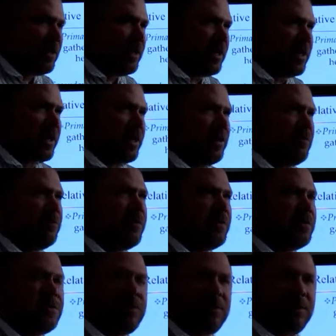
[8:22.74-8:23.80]
And
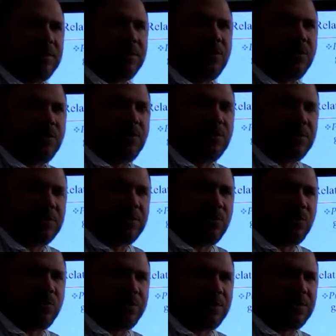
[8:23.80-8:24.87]
first, let's go, just the
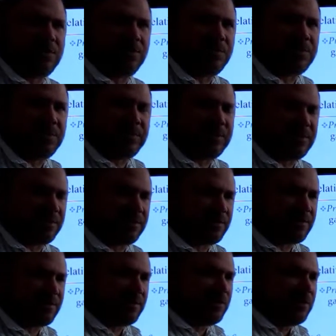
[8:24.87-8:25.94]
word
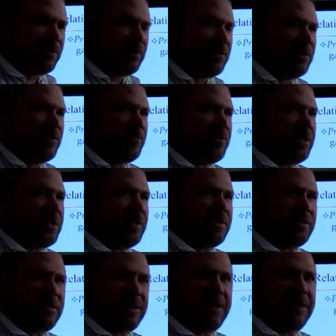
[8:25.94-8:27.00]
subsistence means
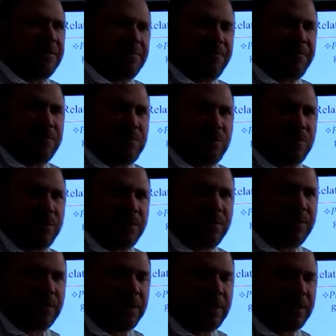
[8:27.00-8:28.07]
getting food
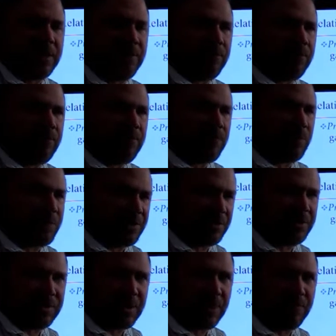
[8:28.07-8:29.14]
for
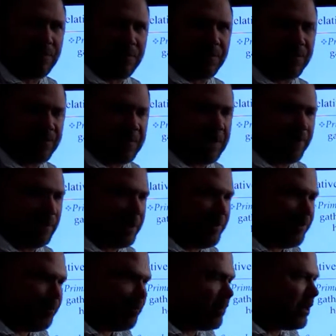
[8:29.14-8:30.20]
yourself and your family.
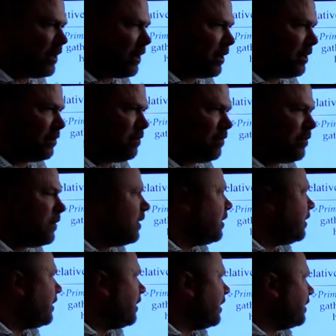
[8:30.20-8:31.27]

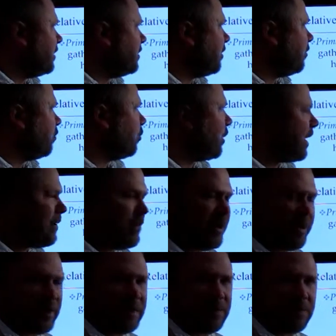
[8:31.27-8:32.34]
And so
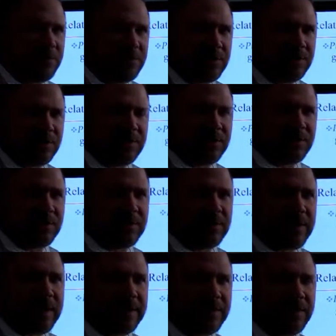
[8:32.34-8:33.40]
primary subsistence
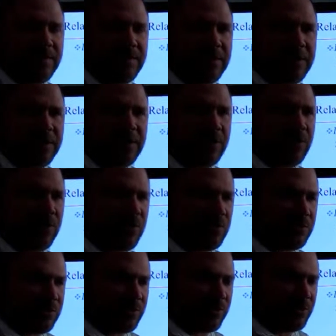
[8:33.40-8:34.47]
activities are
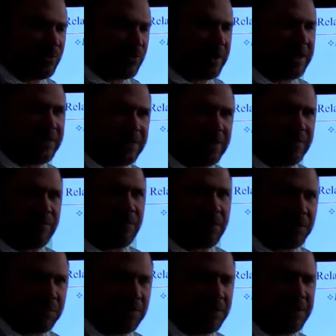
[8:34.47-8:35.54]
those that are directly
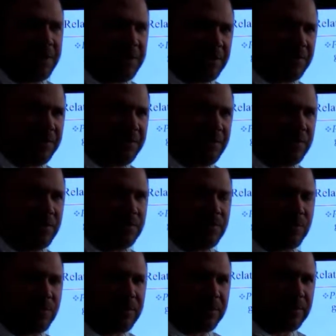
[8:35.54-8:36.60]
involved in getting the food.
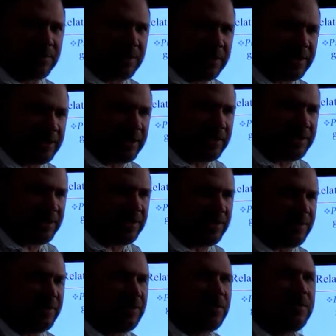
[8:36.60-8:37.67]
So things like hunting,